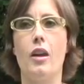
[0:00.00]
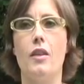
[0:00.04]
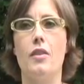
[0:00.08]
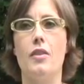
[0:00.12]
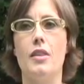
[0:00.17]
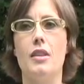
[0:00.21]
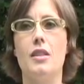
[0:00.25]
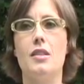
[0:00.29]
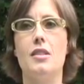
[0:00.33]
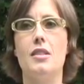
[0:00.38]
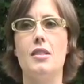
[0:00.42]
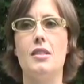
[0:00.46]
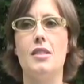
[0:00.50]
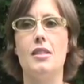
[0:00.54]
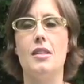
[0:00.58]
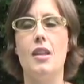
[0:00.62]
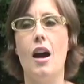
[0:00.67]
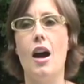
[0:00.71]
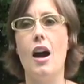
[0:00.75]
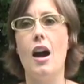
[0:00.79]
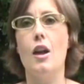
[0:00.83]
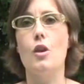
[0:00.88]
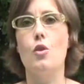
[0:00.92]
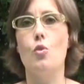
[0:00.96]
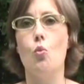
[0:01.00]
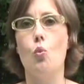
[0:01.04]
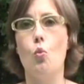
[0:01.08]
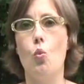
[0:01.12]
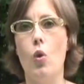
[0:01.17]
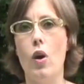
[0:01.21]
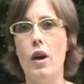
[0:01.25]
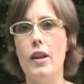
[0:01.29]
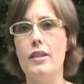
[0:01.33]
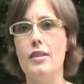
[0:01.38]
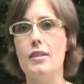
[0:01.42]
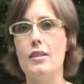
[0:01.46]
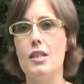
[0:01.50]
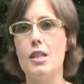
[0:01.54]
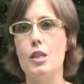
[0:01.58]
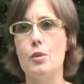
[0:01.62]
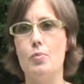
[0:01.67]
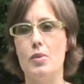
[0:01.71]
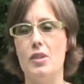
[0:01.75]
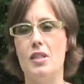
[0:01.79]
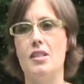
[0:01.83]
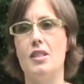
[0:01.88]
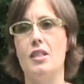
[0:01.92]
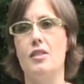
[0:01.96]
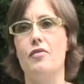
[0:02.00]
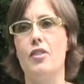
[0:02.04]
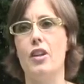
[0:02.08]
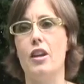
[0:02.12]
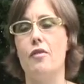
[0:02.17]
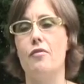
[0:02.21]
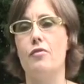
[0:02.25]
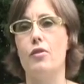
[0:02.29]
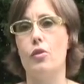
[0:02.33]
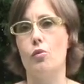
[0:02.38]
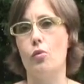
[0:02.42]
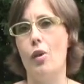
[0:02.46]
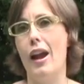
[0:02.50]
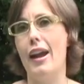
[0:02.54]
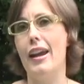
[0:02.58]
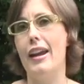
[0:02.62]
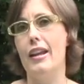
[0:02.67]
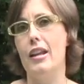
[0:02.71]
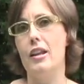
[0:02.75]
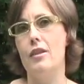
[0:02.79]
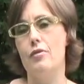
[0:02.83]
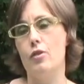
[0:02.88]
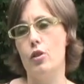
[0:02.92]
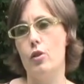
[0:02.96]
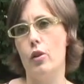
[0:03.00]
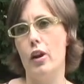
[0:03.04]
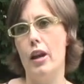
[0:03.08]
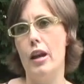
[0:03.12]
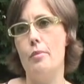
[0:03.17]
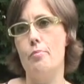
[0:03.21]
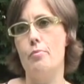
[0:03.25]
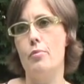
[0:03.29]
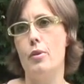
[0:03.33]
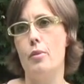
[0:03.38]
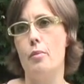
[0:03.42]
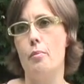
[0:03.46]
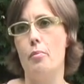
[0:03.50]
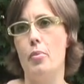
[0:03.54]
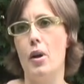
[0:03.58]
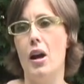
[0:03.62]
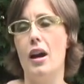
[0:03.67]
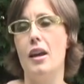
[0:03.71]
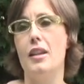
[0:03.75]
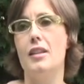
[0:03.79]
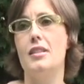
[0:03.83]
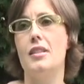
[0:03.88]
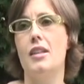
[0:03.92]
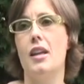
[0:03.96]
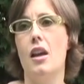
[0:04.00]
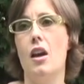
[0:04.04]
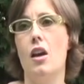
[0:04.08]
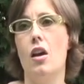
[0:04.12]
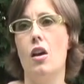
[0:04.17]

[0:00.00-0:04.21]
This is not one specific variety of grape, but